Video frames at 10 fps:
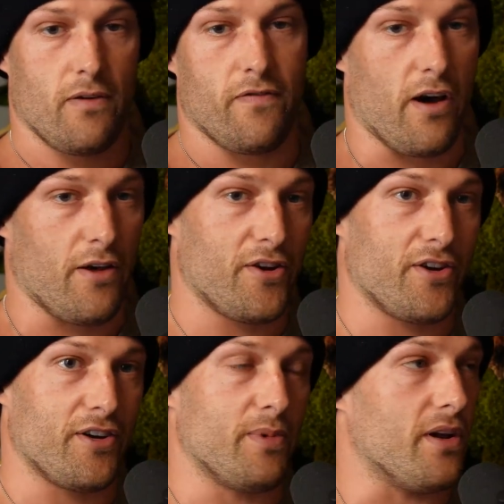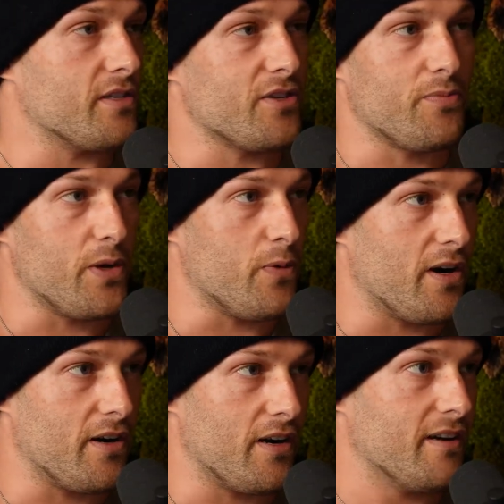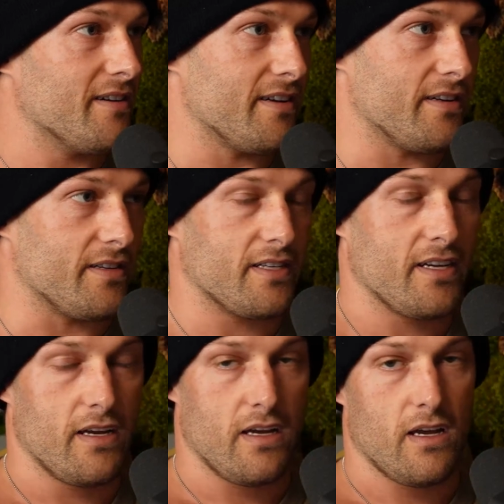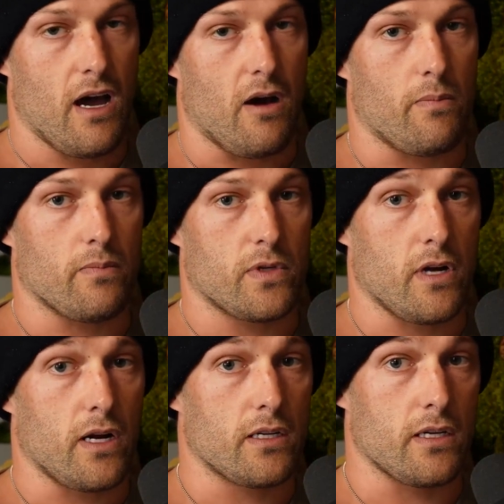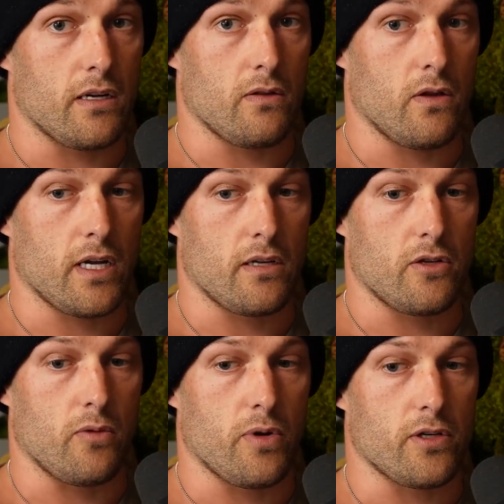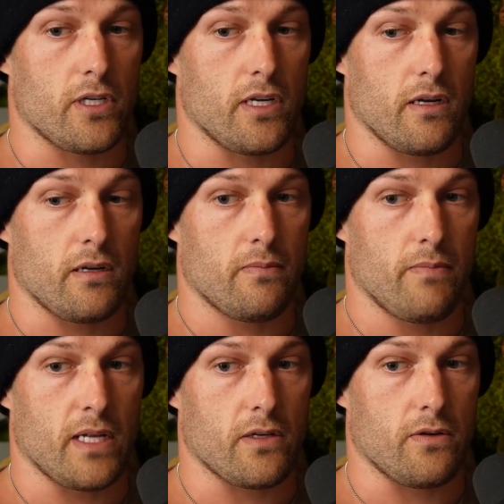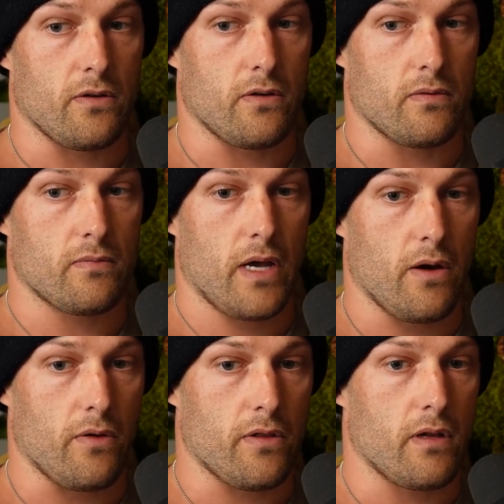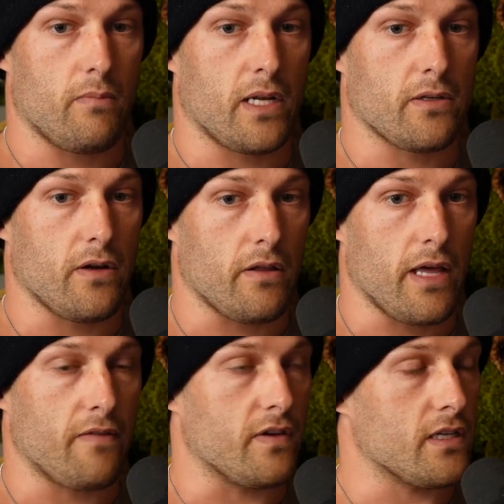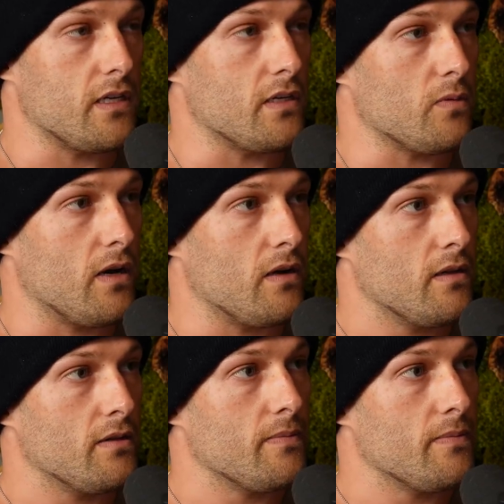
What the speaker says: fatherhood, but also Mud Wtr, and how I'm starting to look into approaching mental health and mental health advocacy as well.